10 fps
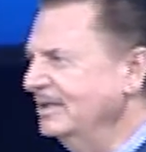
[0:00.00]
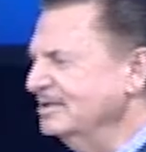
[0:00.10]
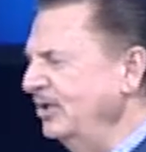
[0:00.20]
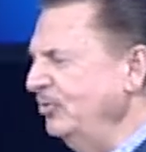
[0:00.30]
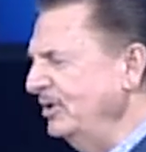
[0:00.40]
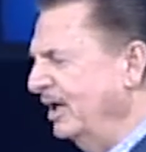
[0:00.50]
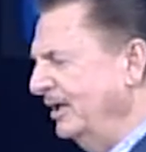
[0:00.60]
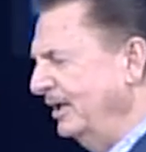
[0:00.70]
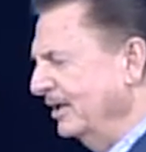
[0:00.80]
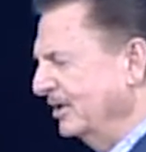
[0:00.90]
See, we're not
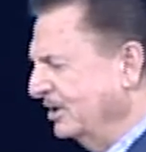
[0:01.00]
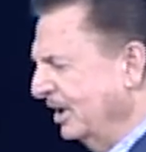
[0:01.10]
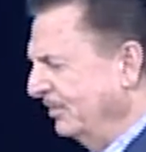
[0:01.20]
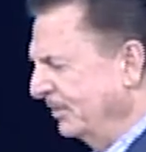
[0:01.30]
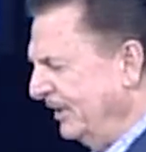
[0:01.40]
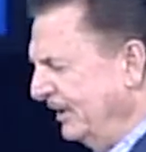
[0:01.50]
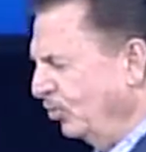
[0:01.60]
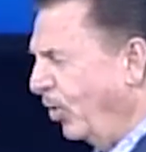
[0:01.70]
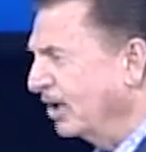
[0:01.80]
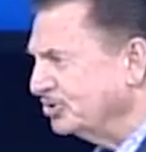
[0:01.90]
here to come and be
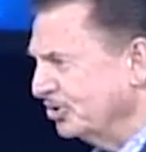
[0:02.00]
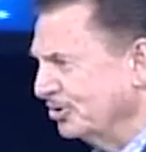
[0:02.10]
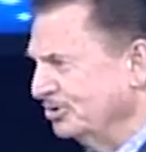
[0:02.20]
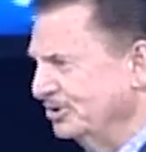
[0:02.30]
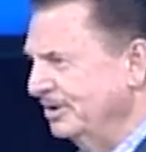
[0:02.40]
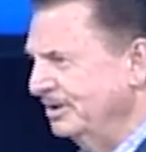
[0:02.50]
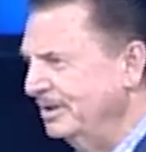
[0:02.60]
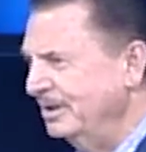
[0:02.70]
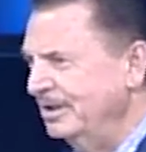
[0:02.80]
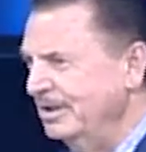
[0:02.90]
watchers.
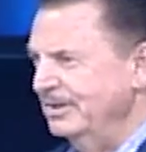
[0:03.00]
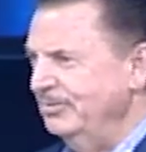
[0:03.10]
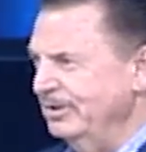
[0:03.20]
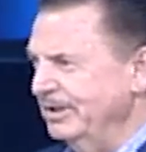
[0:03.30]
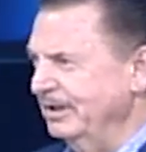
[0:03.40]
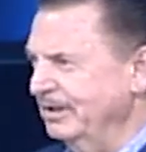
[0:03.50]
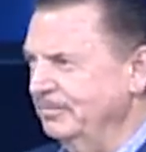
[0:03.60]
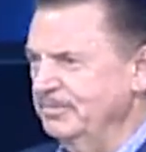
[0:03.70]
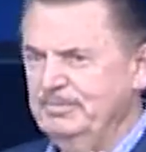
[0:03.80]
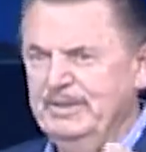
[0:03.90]
We're
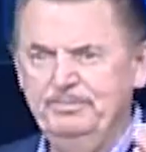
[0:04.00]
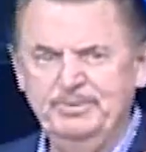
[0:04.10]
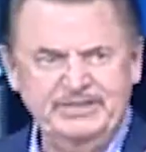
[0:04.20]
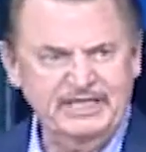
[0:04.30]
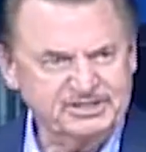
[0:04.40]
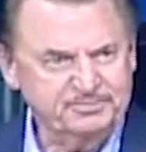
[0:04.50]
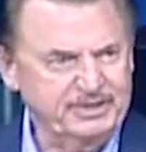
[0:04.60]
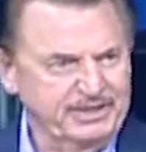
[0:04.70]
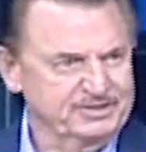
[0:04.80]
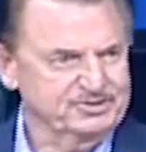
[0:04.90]
here to be
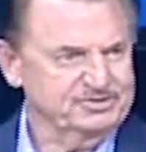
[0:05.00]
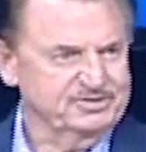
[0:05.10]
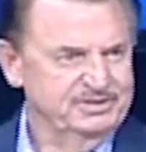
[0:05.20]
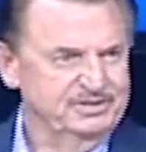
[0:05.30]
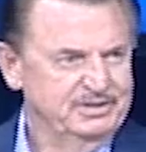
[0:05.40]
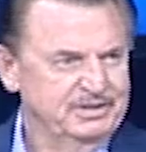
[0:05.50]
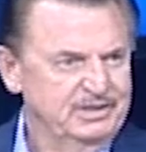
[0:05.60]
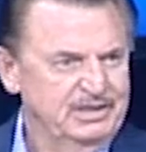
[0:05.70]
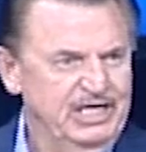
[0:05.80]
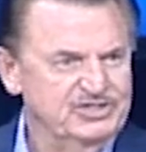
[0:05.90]
participators.
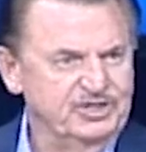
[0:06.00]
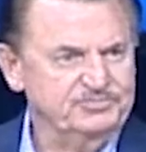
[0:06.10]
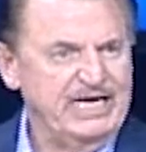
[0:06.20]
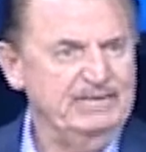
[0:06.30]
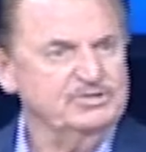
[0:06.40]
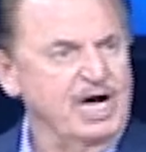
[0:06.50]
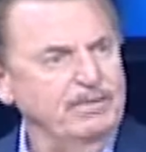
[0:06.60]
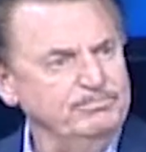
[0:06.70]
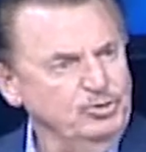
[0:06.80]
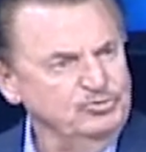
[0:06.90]
And sometimes
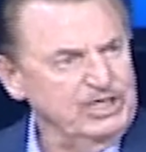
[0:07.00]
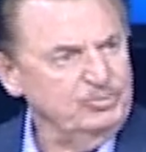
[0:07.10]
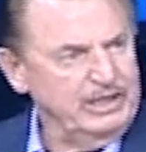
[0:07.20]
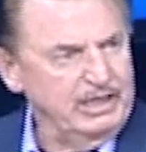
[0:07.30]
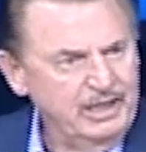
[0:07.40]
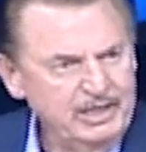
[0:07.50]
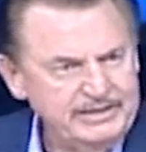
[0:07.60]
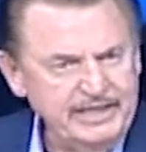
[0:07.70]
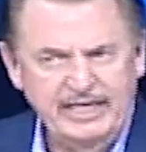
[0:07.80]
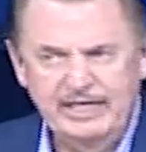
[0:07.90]
God moves that way.
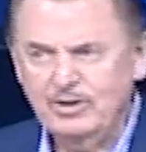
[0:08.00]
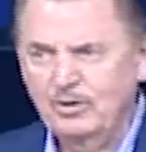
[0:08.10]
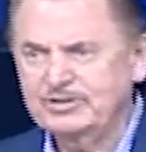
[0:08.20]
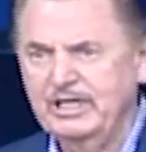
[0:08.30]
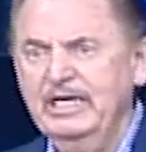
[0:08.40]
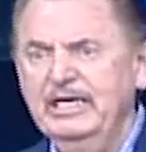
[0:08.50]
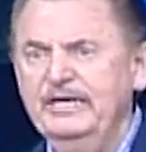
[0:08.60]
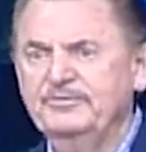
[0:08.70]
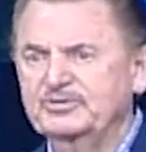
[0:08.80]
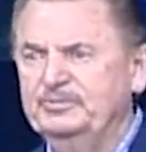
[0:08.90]
Dad Hagin always say,
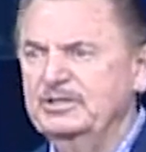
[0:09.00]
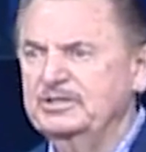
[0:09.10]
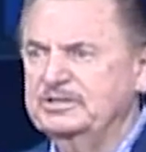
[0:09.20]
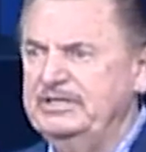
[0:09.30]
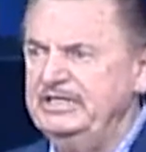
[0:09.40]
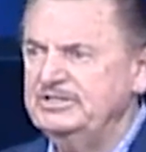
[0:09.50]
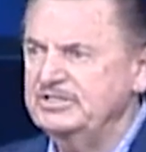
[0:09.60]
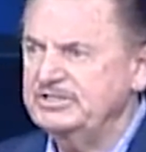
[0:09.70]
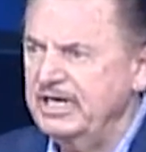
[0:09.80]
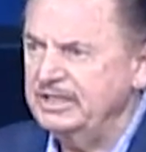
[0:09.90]
if the Spirit
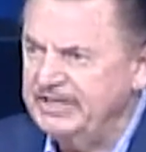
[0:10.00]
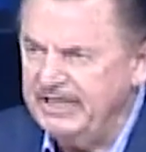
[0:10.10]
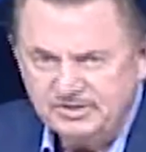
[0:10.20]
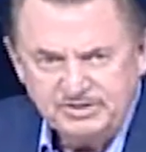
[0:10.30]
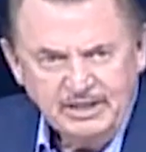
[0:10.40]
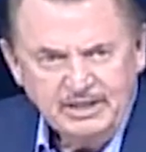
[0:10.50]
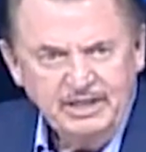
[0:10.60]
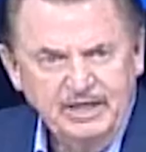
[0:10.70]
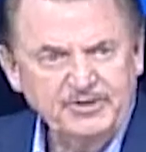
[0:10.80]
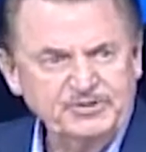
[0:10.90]
teaches there, teach.
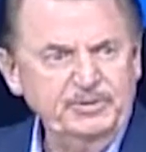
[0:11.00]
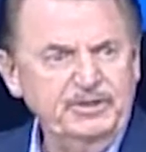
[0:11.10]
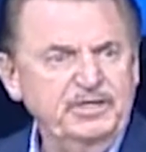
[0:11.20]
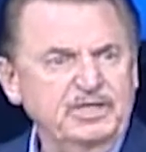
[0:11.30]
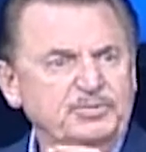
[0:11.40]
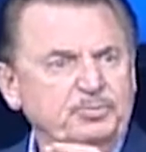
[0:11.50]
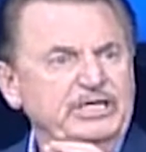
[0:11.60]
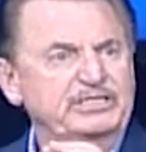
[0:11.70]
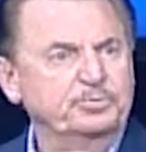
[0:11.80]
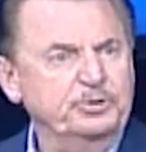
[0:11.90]
If the Spirit there to
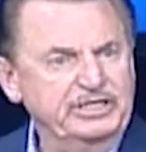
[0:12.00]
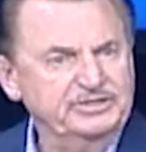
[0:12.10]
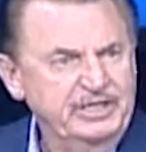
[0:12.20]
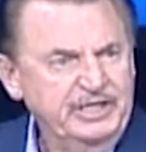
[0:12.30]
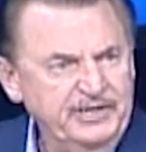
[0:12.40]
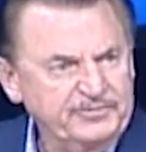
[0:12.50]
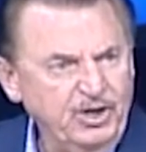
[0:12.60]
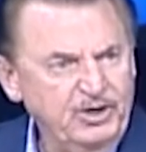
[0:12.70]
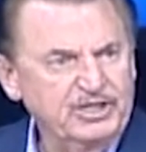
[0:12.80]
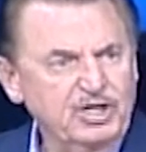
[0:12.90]
preach, preach. If the
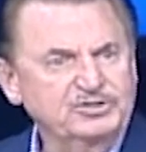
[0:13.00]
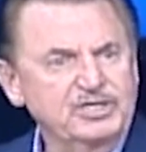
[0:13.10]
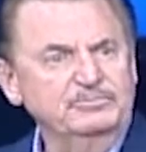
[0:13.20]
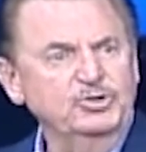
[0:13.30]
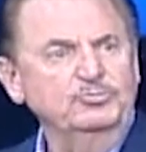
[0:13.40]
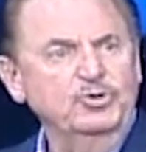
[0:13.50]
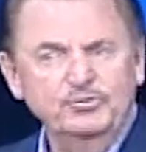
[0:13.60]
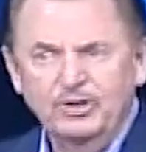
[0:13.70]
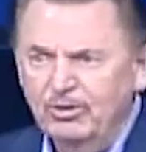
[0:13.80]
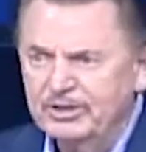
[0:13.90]
Holy Ghost there to move, move
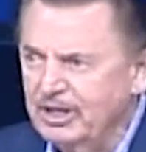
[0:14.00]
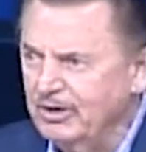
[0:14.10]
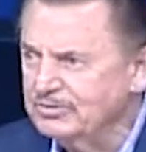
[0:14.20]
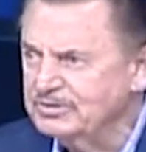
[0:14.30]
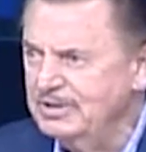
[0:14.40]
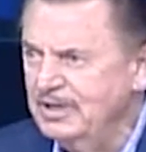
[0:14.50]
with the Holy Ghost.